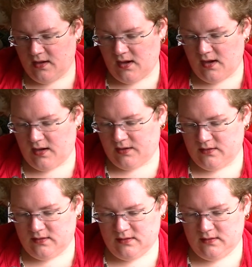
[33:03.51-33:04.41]

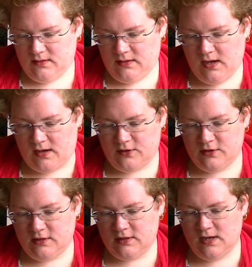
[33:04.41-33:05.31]
And yeah,
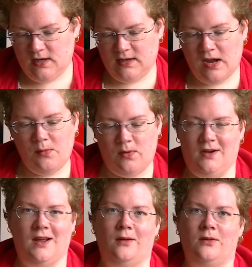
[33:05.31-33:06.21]
she's knitting that one
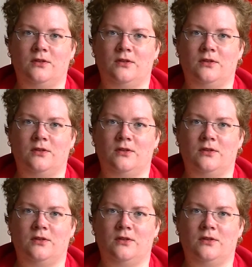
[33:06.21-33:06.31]
now.